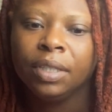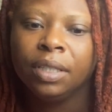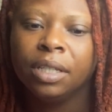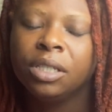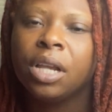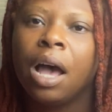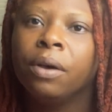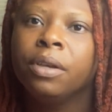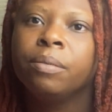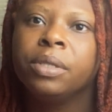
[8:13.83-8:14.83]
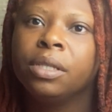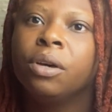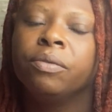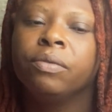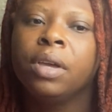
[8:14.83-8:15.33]
the child
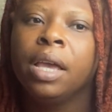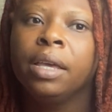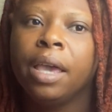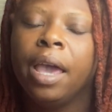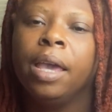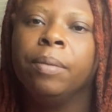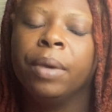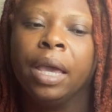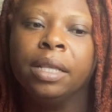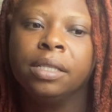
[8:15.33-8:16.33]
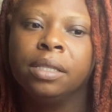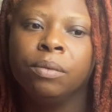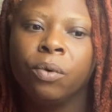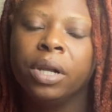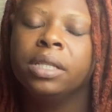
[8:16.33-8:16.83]
himself came and
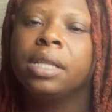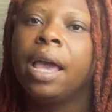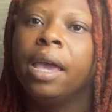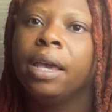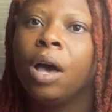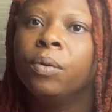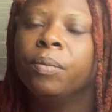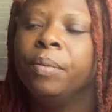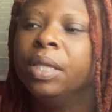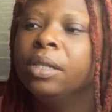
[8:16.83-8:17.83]
wanted to hang out with me.